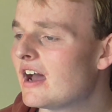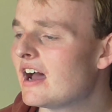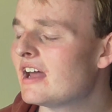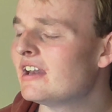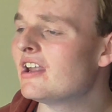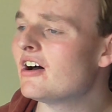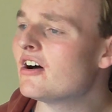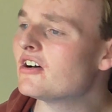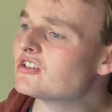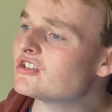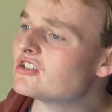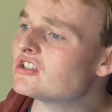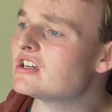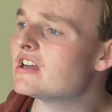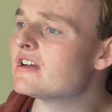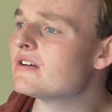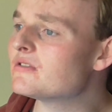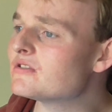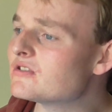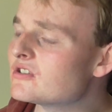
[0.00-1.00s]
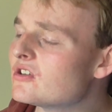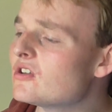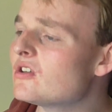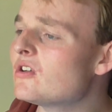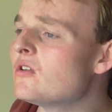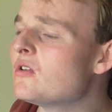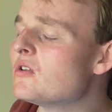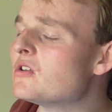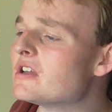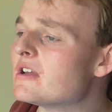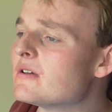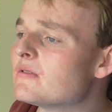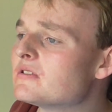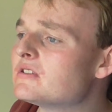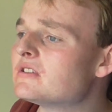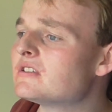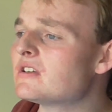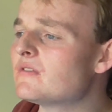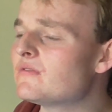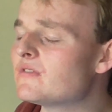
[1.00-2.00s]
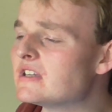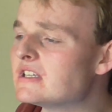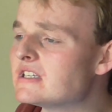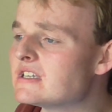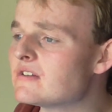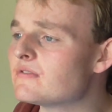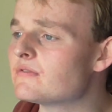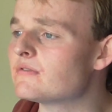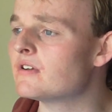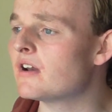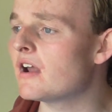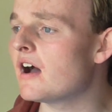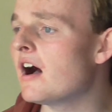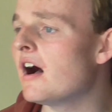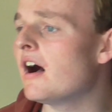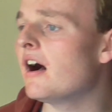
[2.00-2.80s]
And last year, it was good, it was something different.